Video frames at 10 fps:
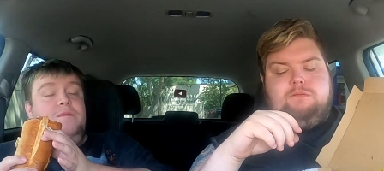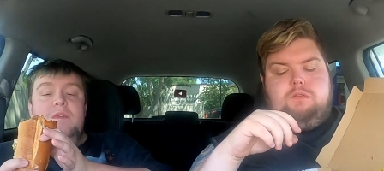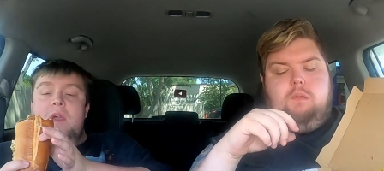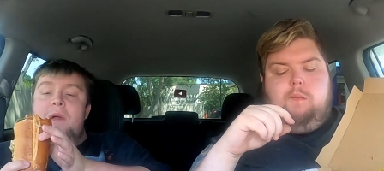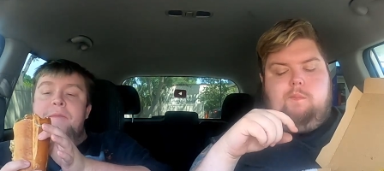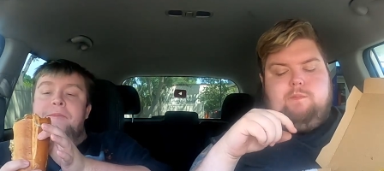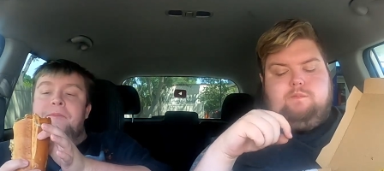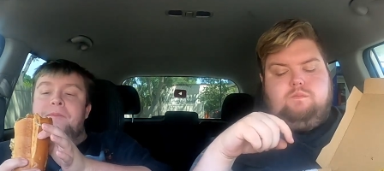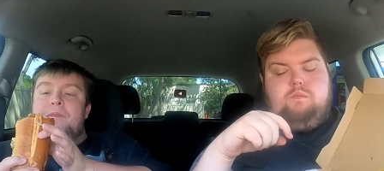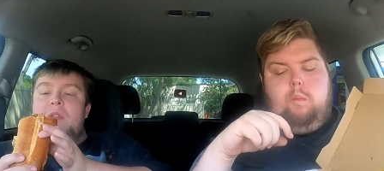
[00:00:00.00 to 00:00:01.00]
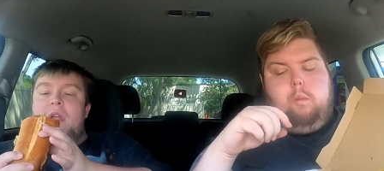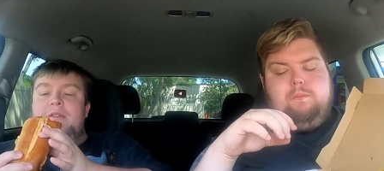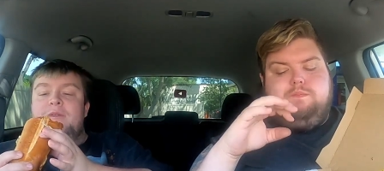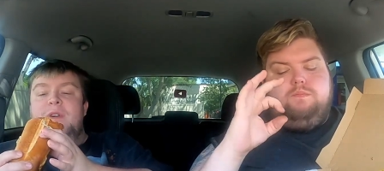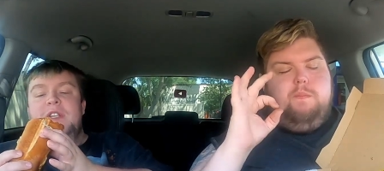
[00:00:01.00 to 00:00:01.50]
Speaker 1: It
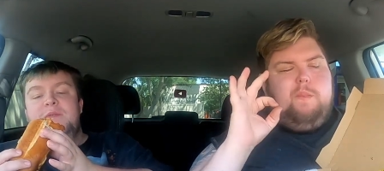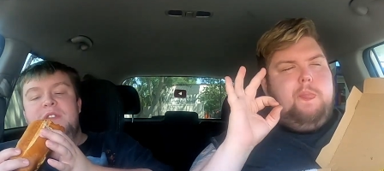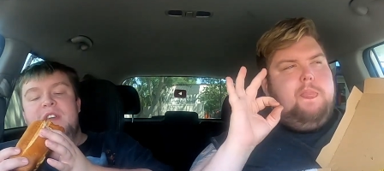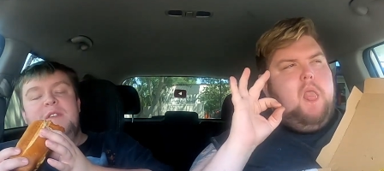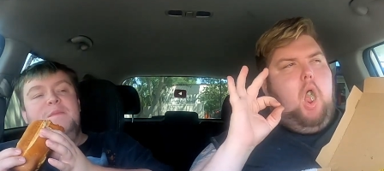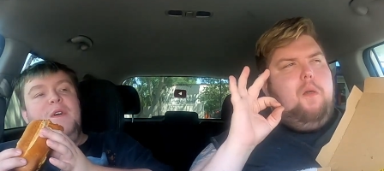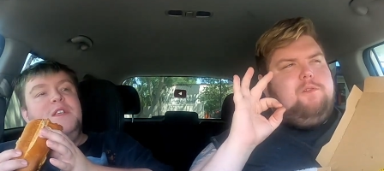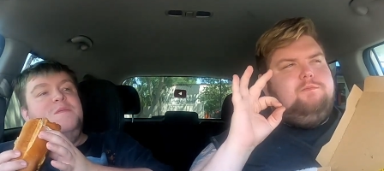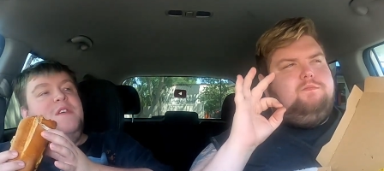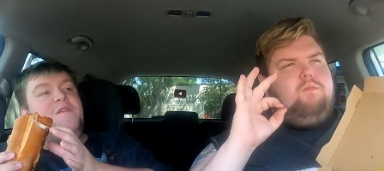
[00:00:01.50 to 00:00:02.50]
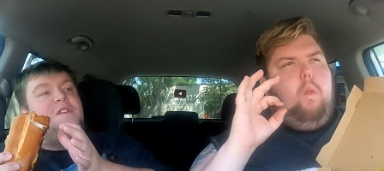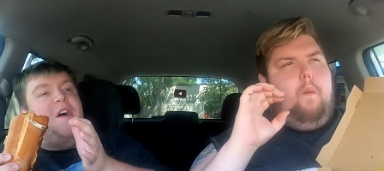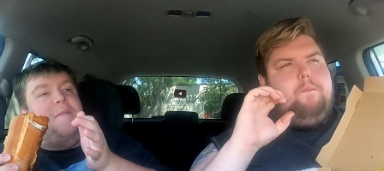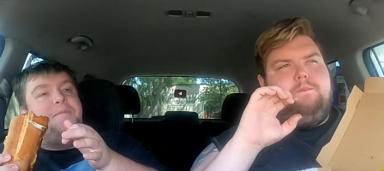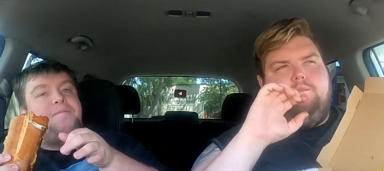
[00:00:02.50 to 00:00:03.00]
reminds me of, the, it reminds me of
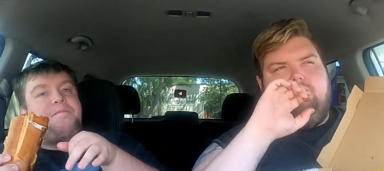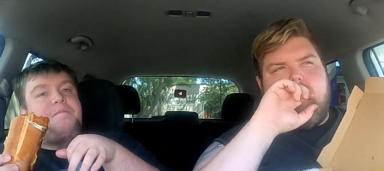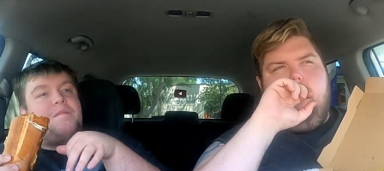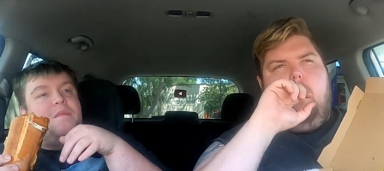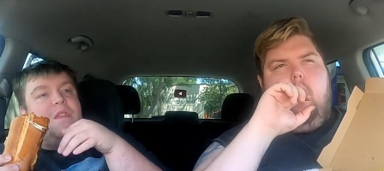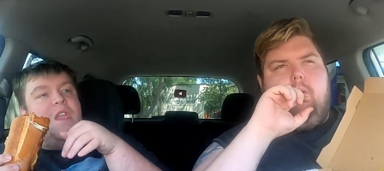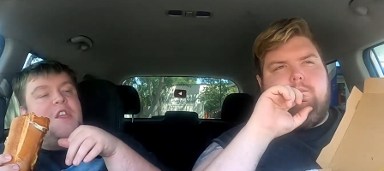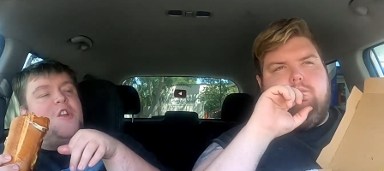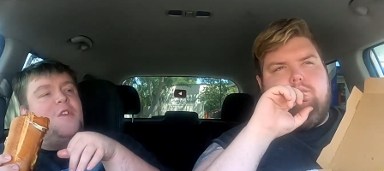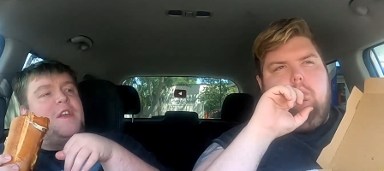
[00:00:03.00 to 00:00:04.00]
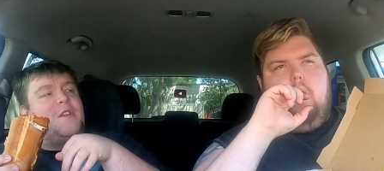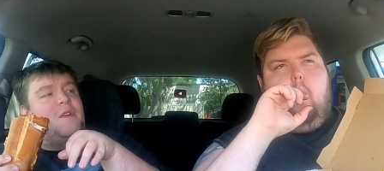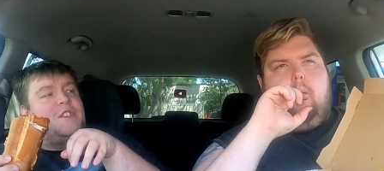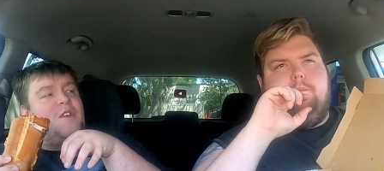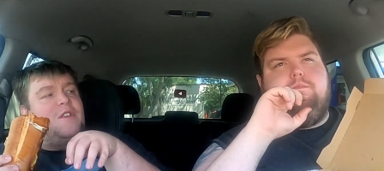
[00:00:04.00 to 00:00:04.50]
uh, you know, like the
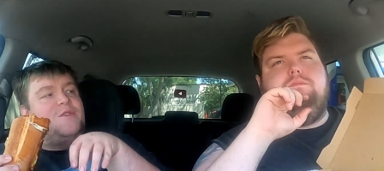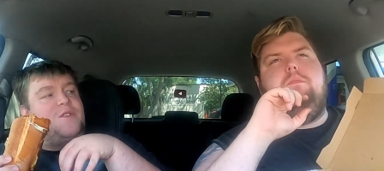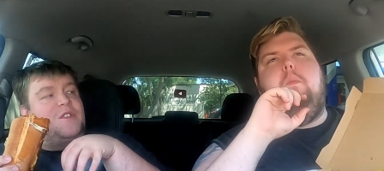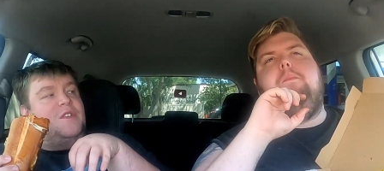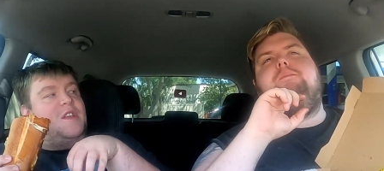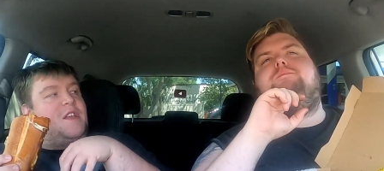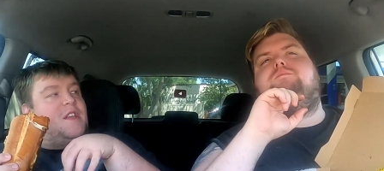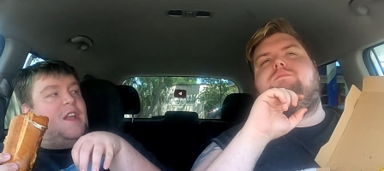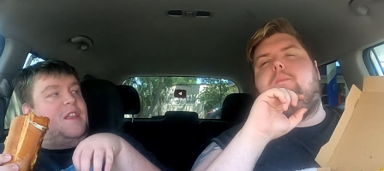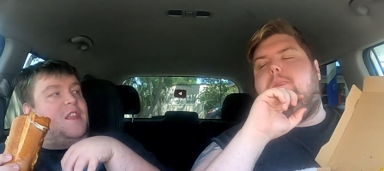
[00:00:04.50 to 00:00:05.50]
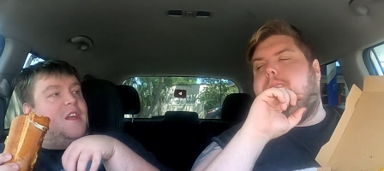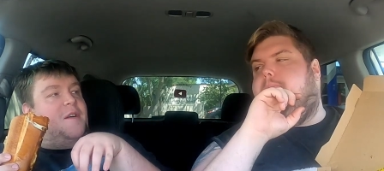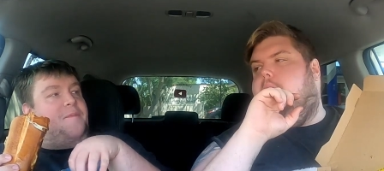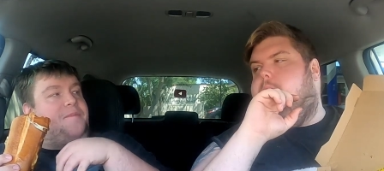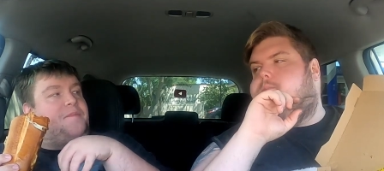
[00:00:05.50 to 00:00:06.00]
restaurants where you get the
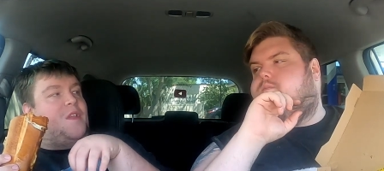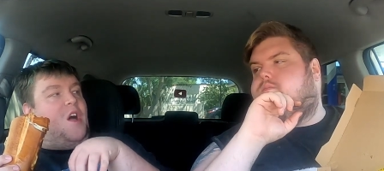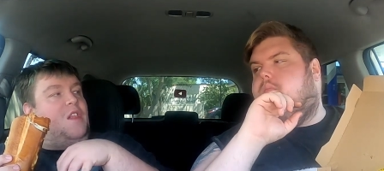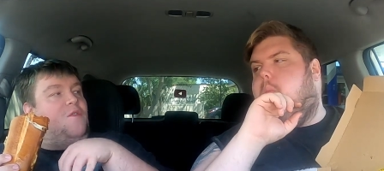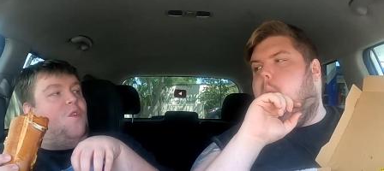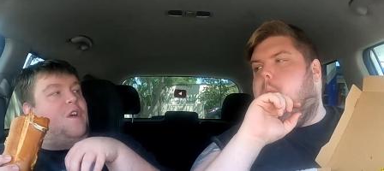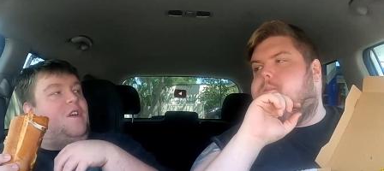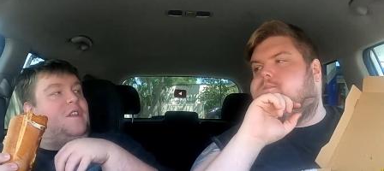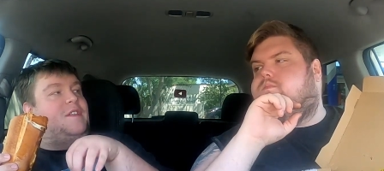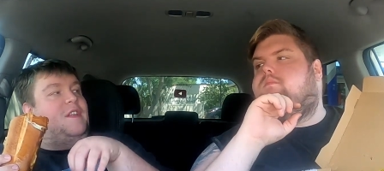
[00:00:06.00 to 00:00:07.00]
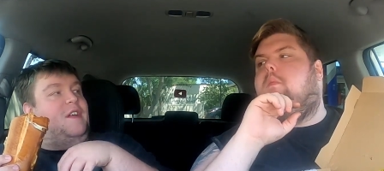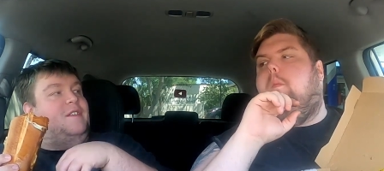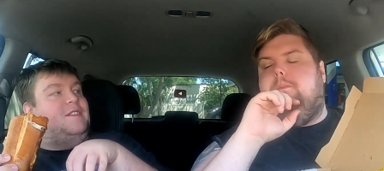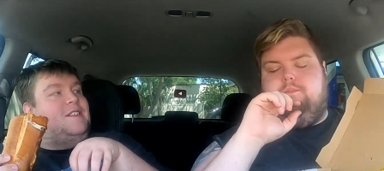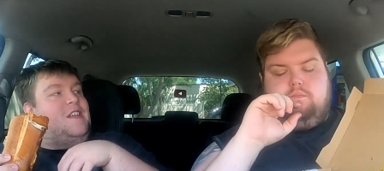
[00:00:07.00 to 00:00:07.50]
olive oil and the
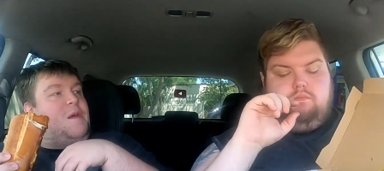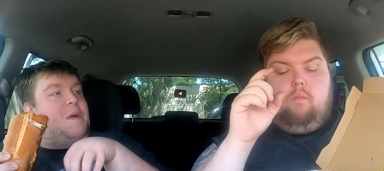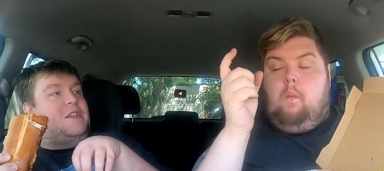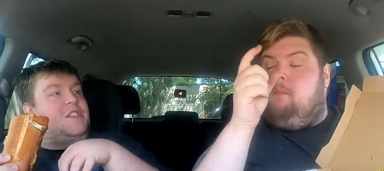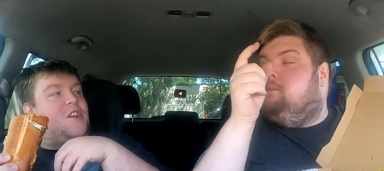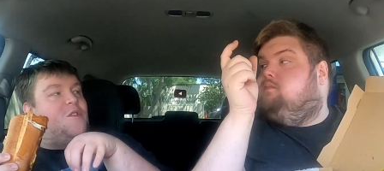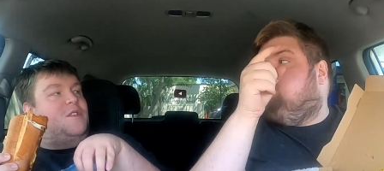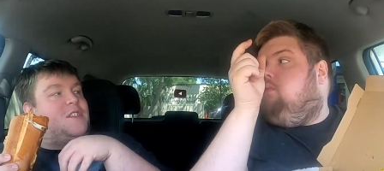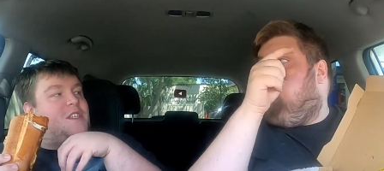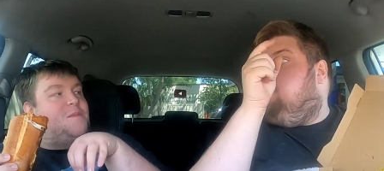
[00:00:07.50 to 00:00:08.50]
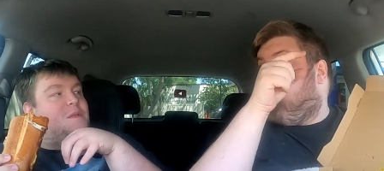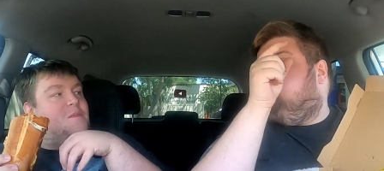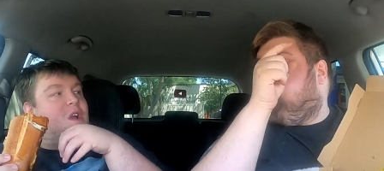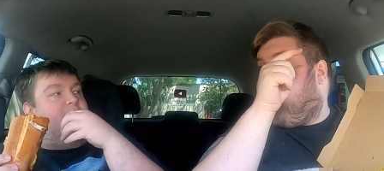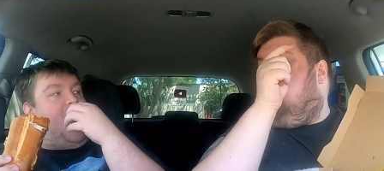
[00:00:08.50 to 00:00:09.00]
pesto and just dip it in
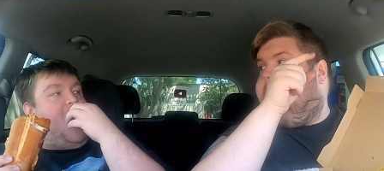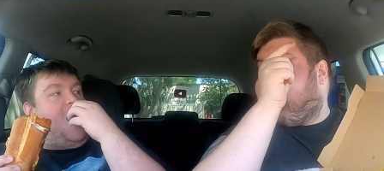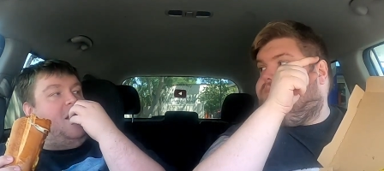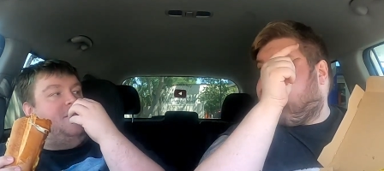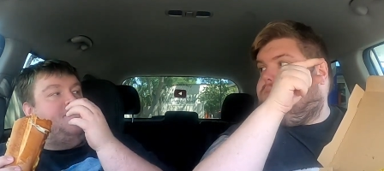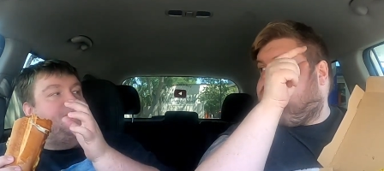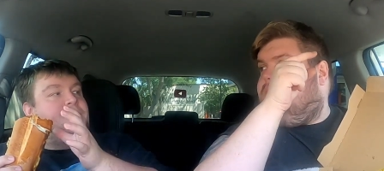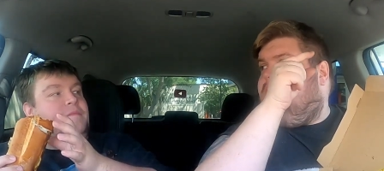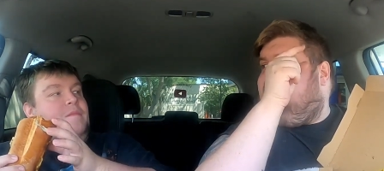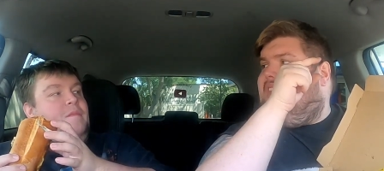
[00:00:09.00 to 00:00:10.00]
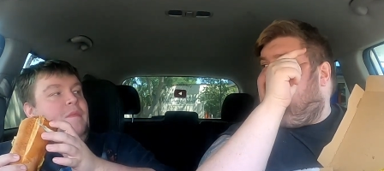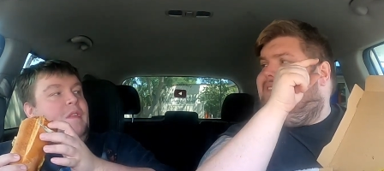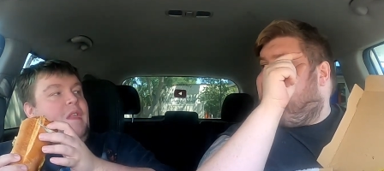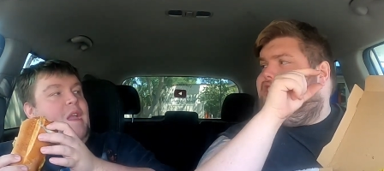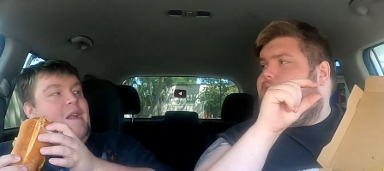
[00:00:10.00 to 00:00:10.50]
bread. They
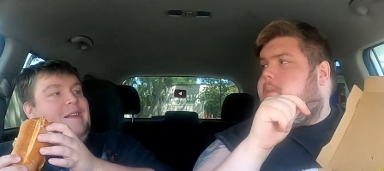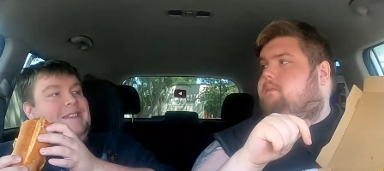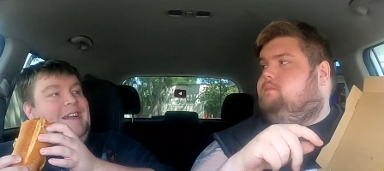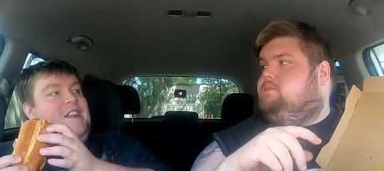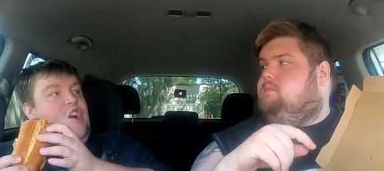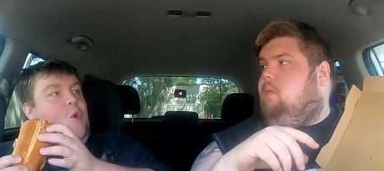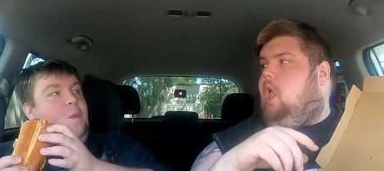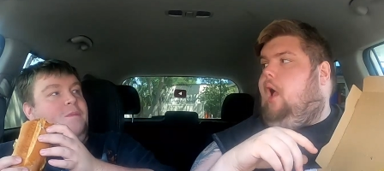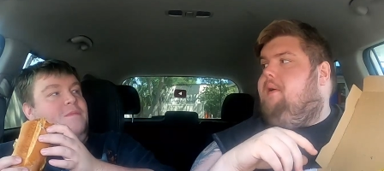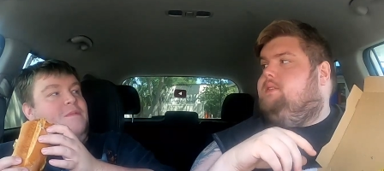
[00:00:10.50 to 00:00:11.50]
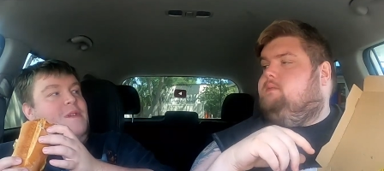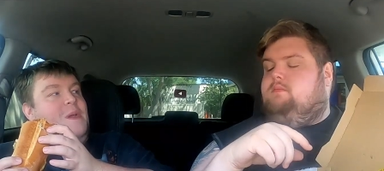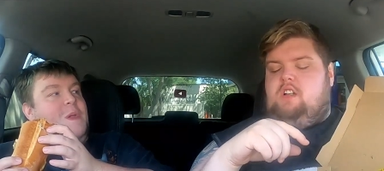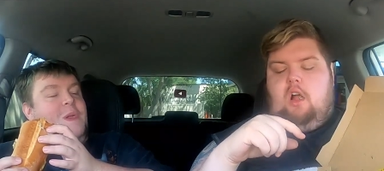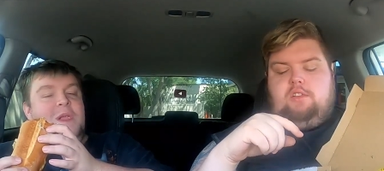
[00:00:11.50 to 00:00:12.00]
have that too. Yeah, I know.
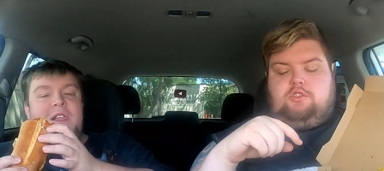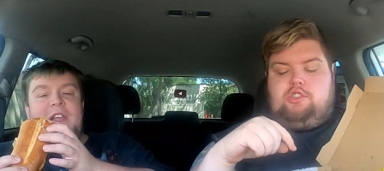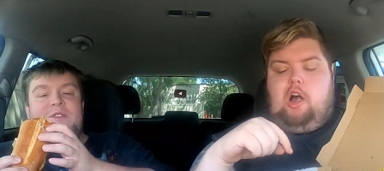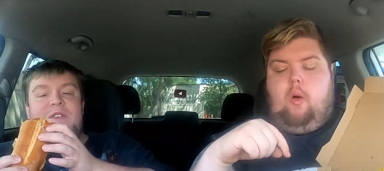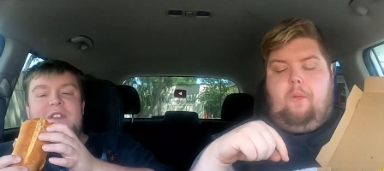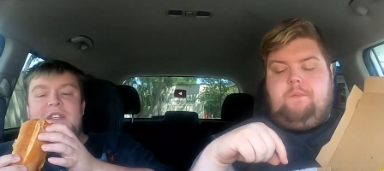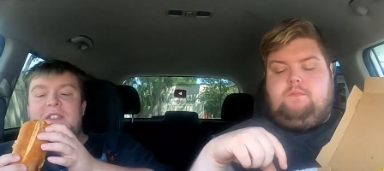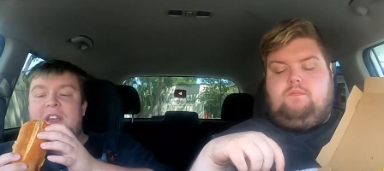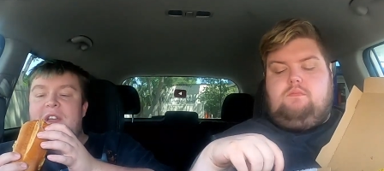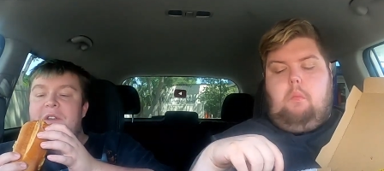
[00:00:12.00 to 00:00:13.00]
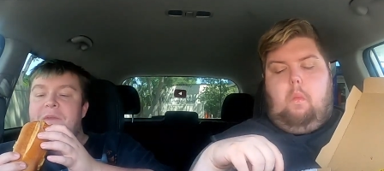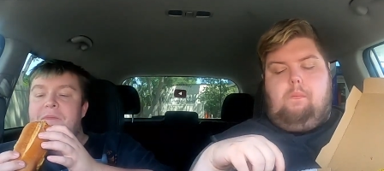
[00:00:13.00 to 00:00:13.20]
So that's what it tastes like.